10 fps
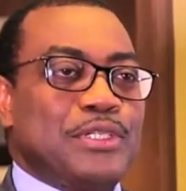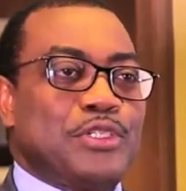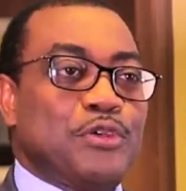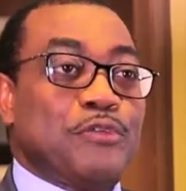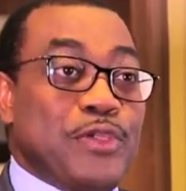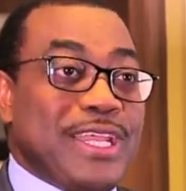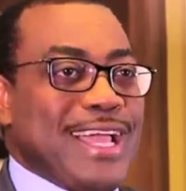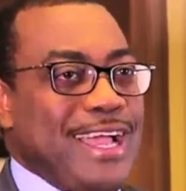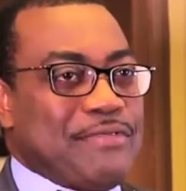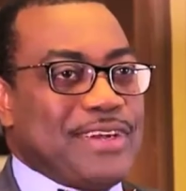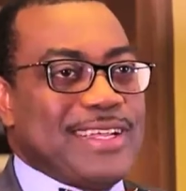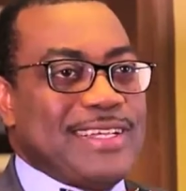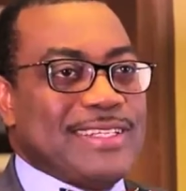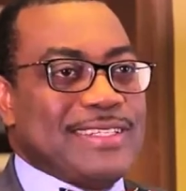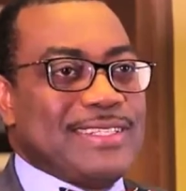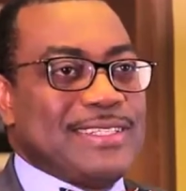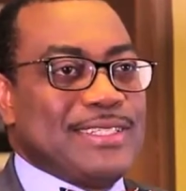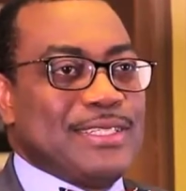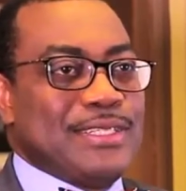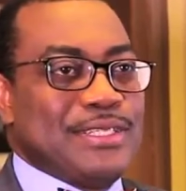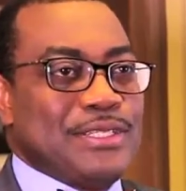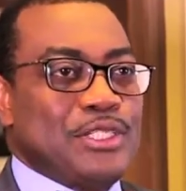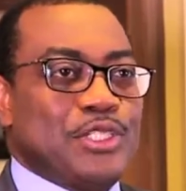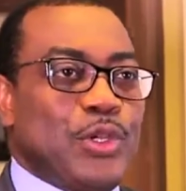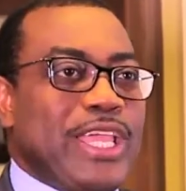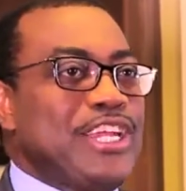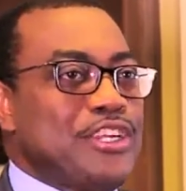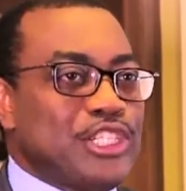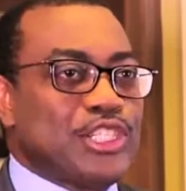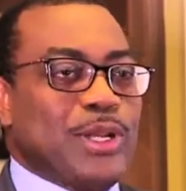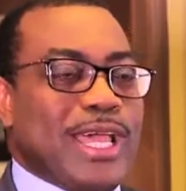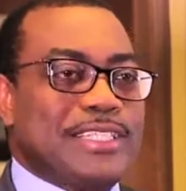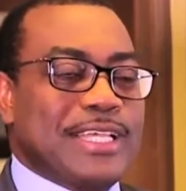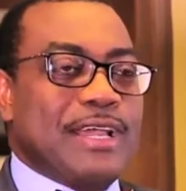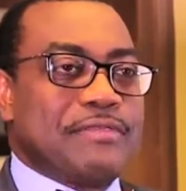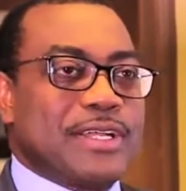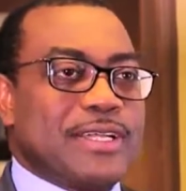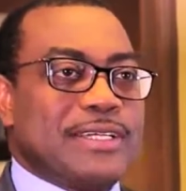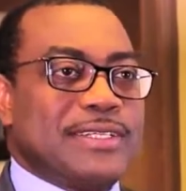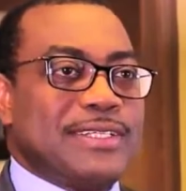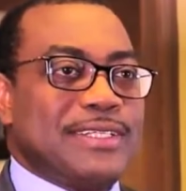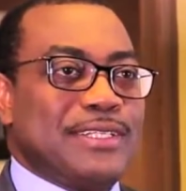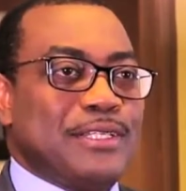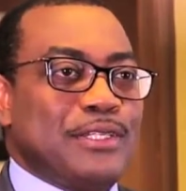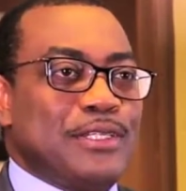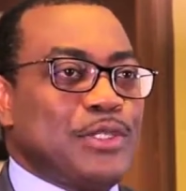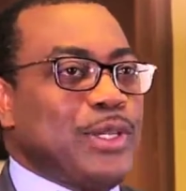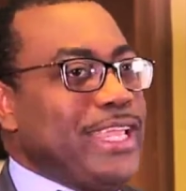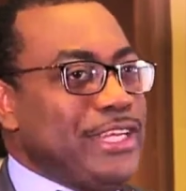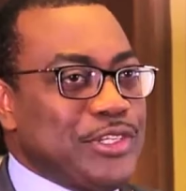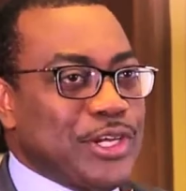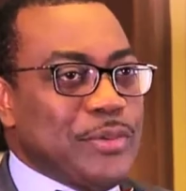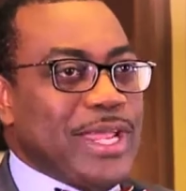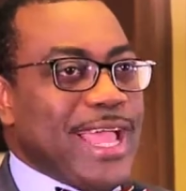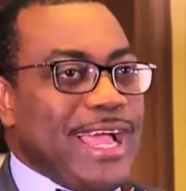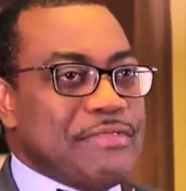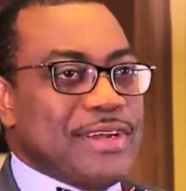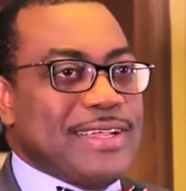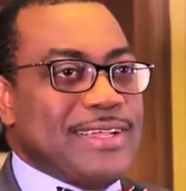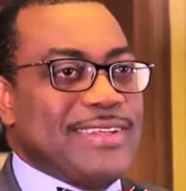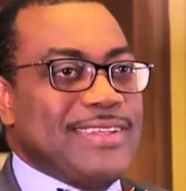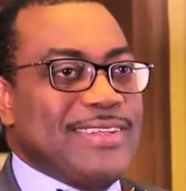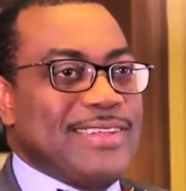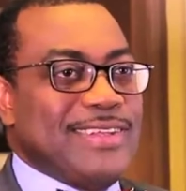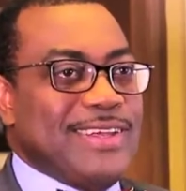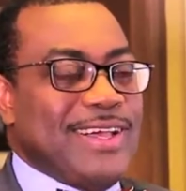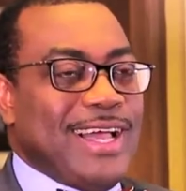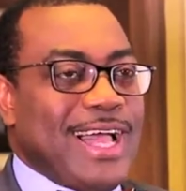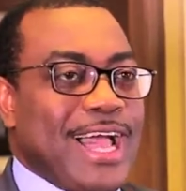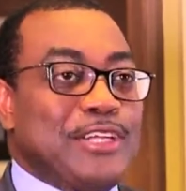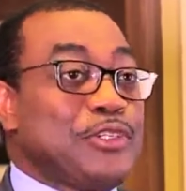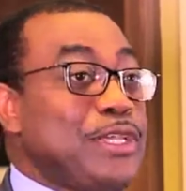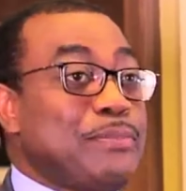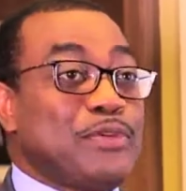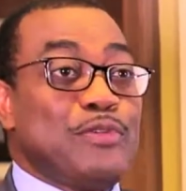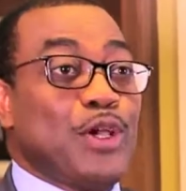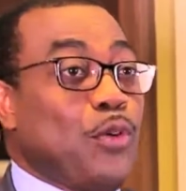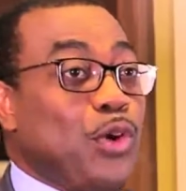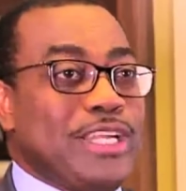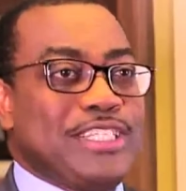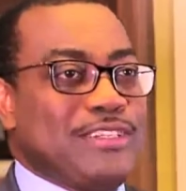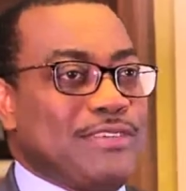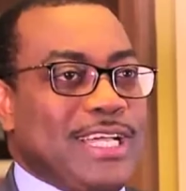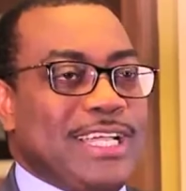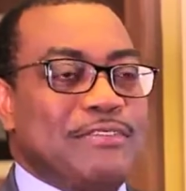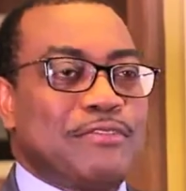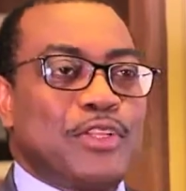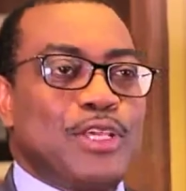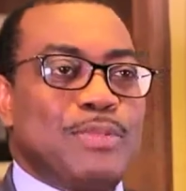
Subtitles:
to feed Africa, to industrialize Africa, to integrate Africa, and to improve the quality of life for the